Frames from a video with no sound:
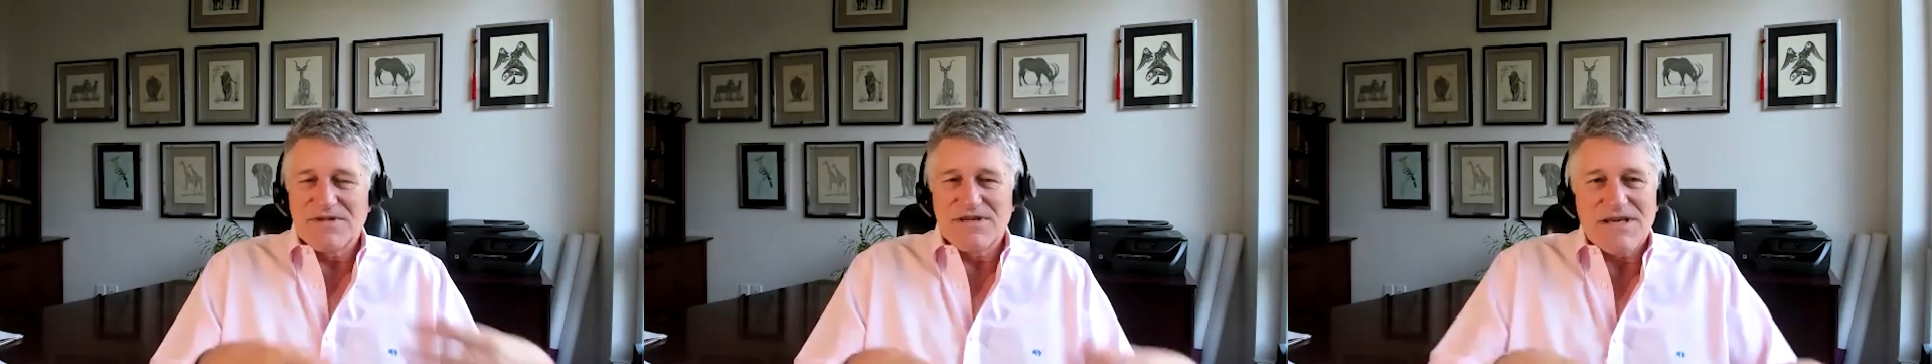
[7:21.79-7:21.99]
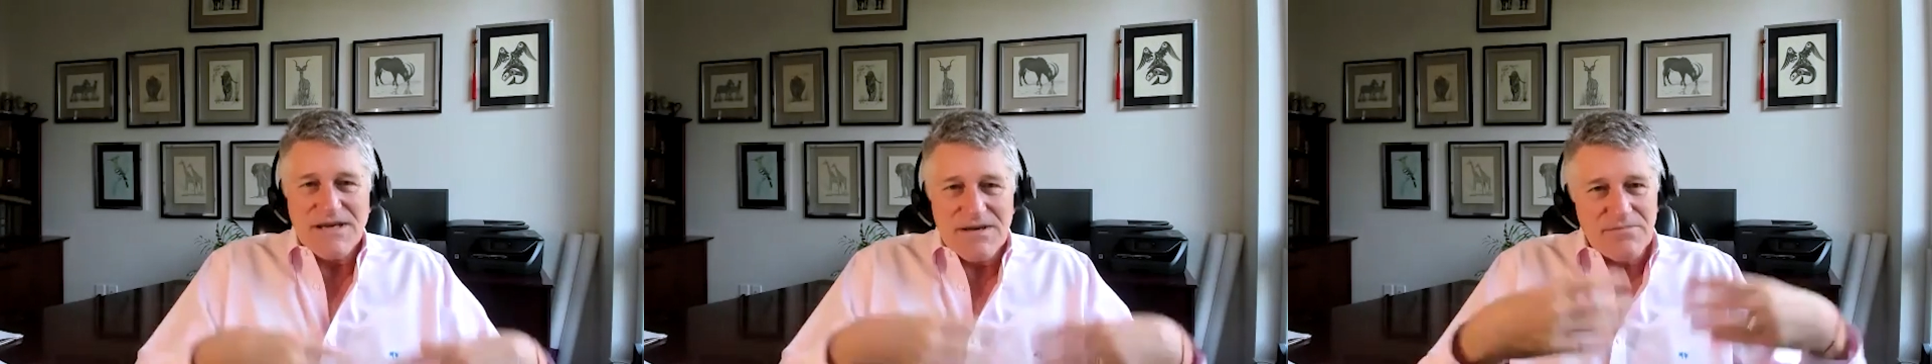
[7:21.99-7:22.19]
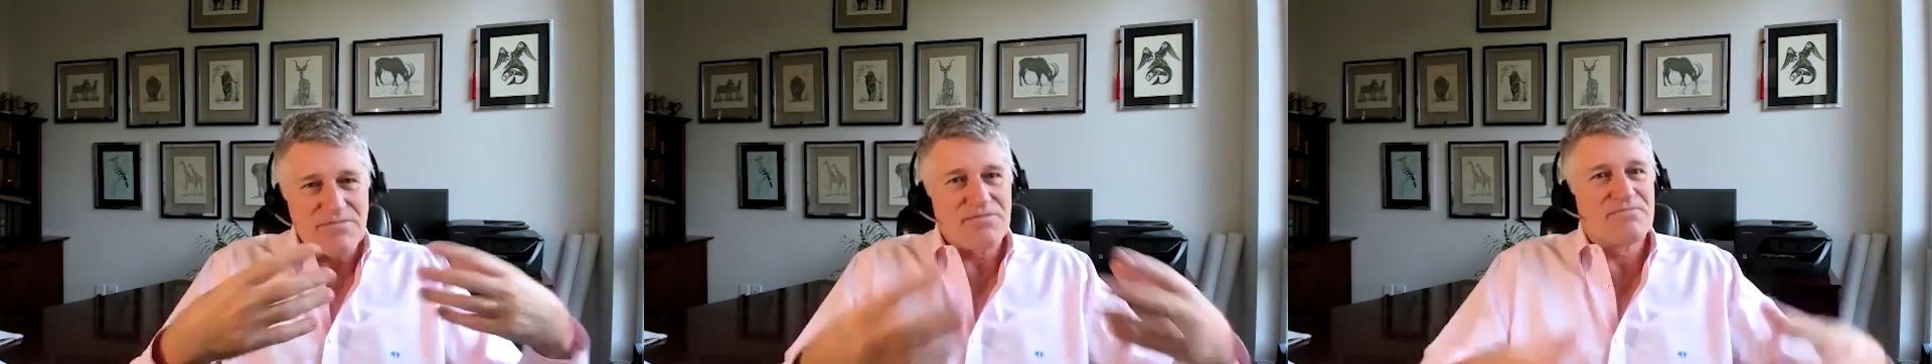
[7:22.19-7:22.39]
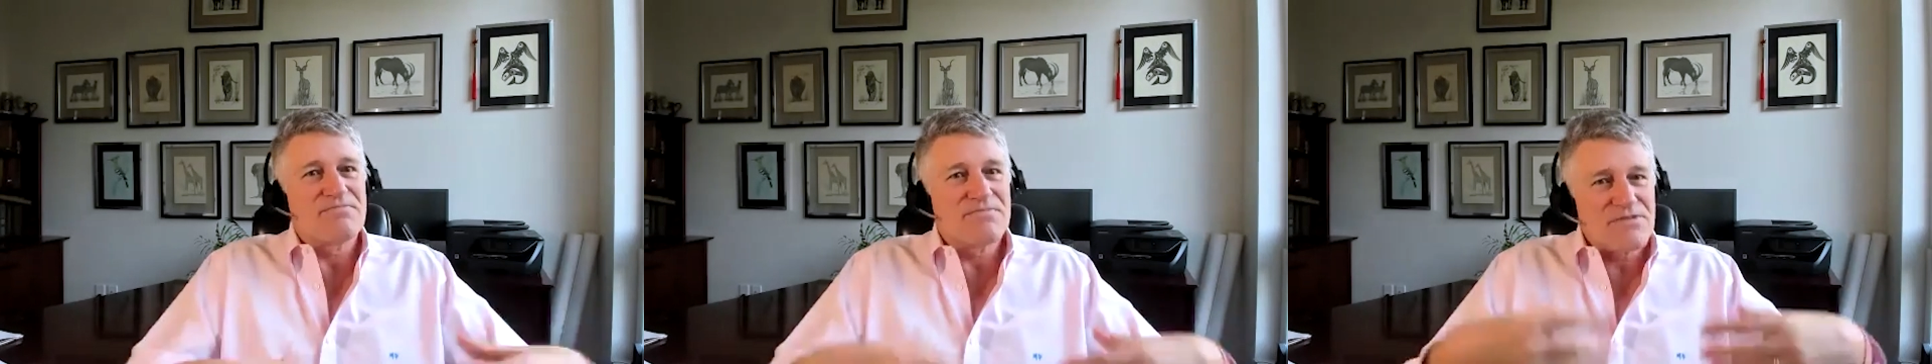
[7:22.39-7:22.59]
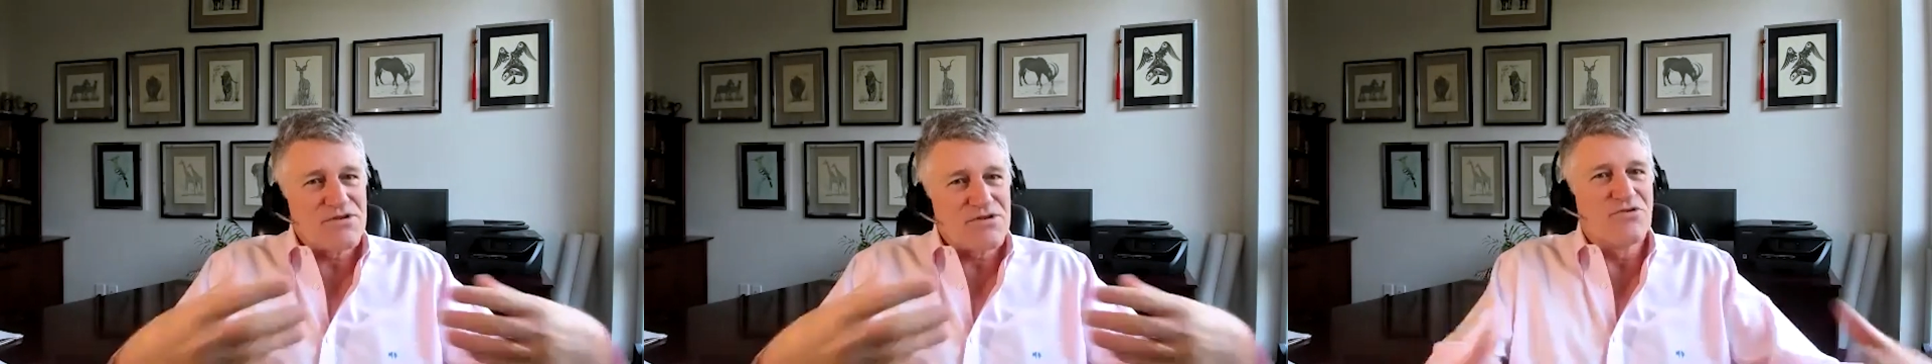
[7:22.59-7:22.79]
keep
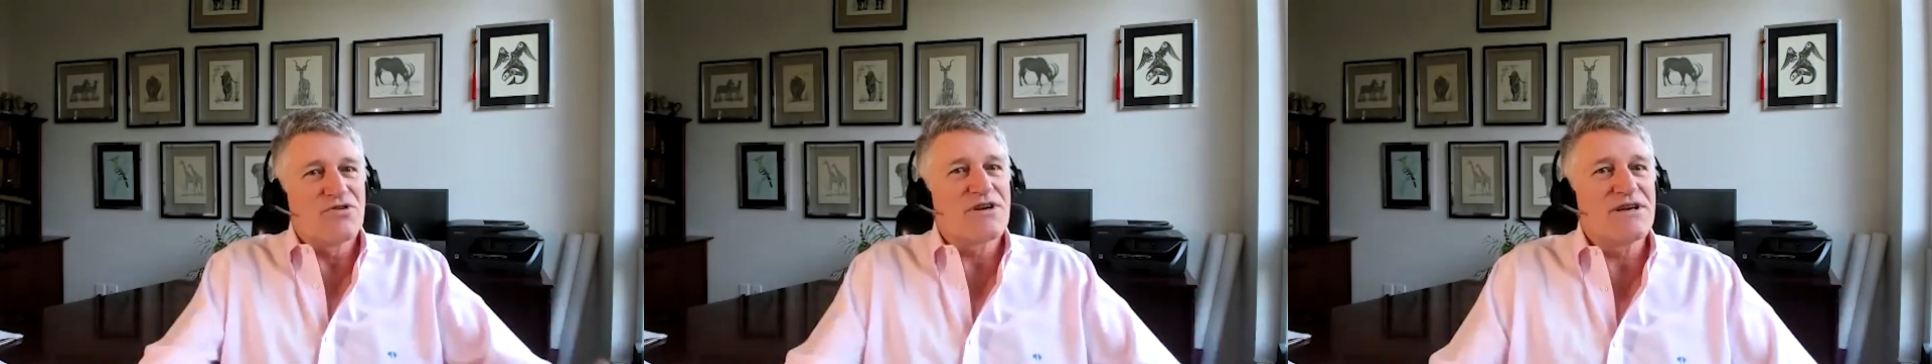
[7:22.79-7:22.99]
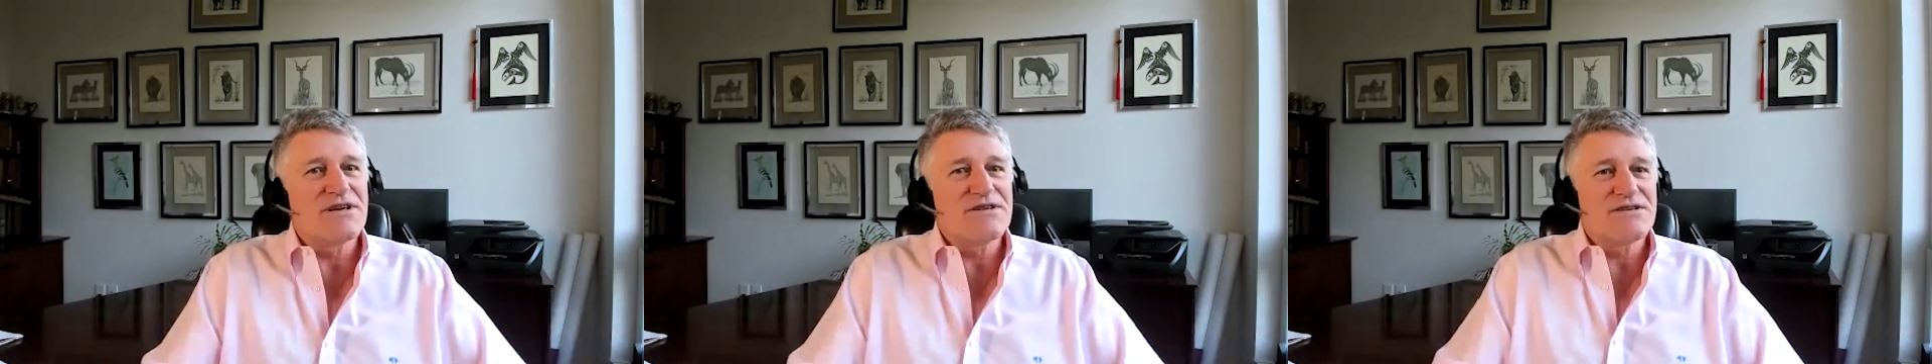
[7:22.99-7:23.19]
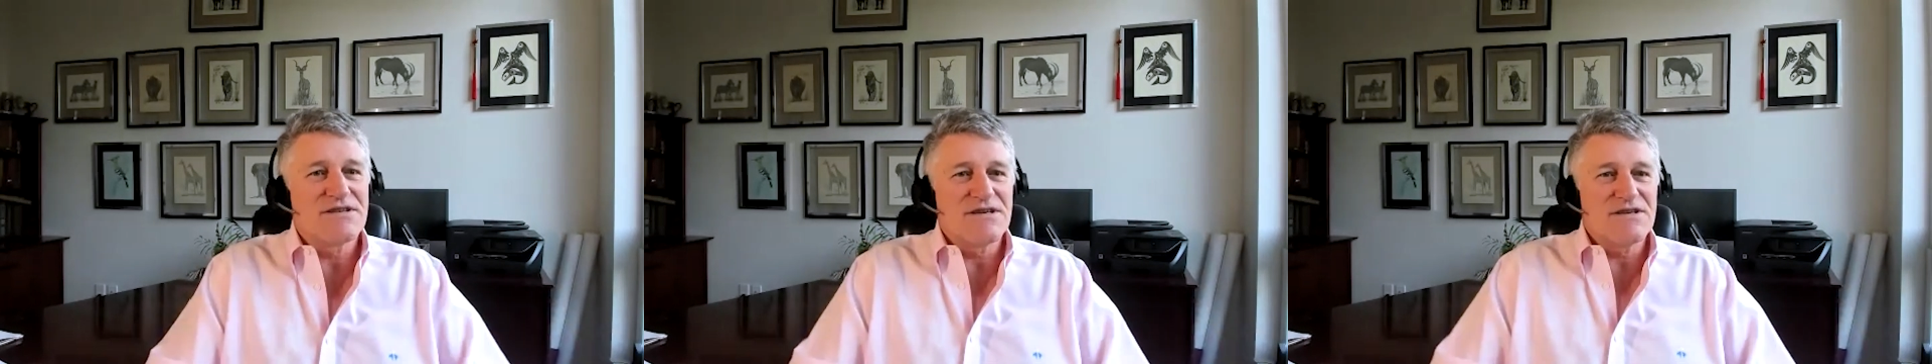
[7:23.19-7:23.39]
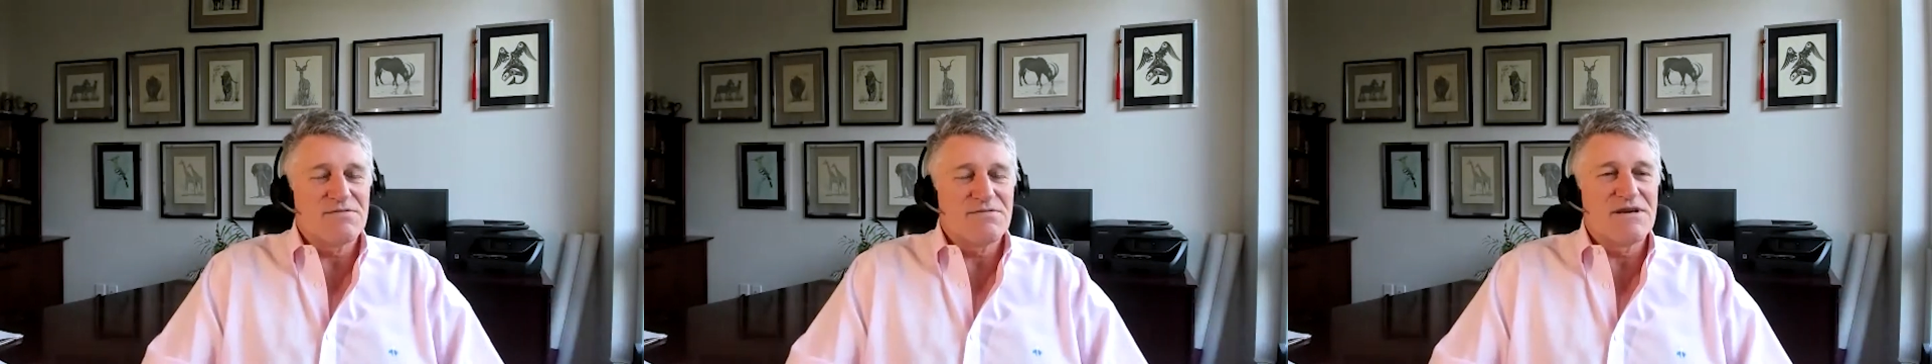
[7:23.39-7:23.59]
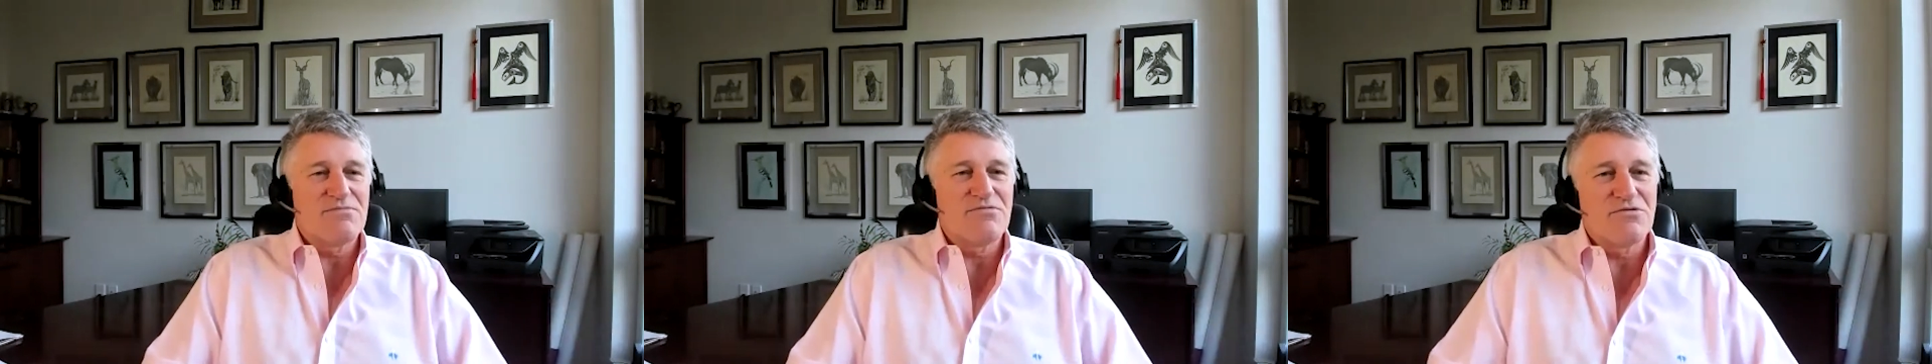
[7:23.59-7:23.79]
talking to these
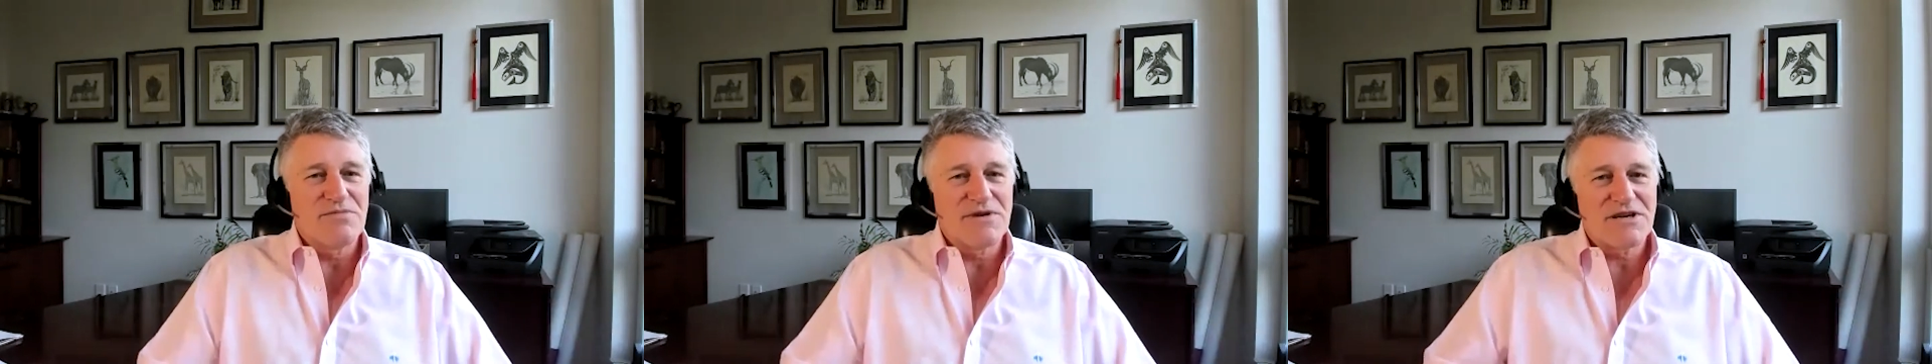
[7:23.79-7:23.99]
people,